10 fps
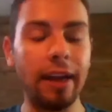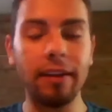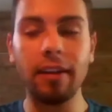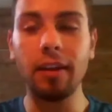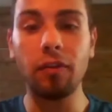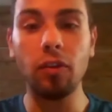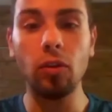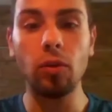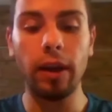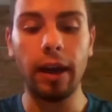of yogi,
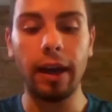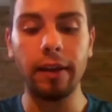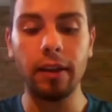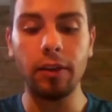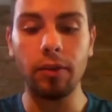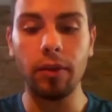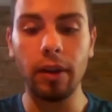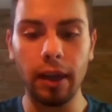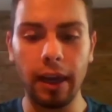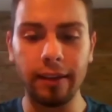and he flew,
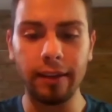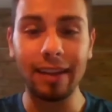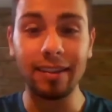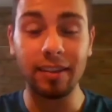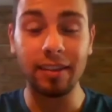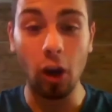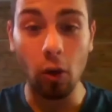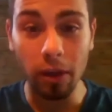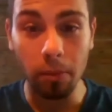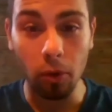and
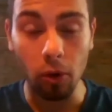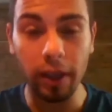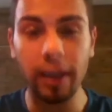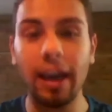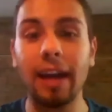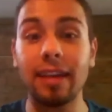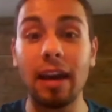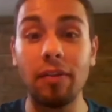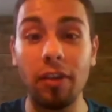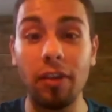that is the only book he
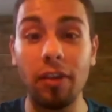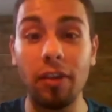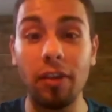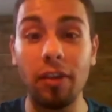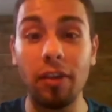has ever.